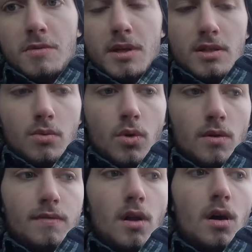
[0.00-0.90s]
because the word
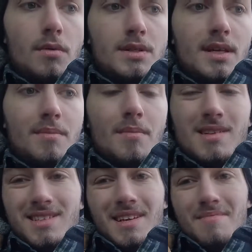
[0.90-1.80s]
of law would take
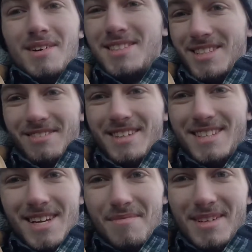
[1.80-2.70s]
months and months to reach
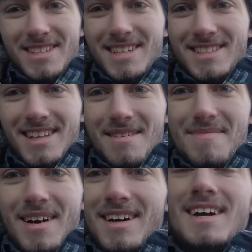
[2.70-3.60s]
separate sides of the
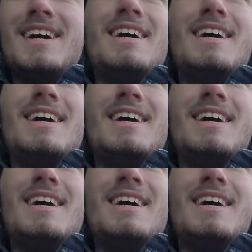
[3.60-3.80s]
empire.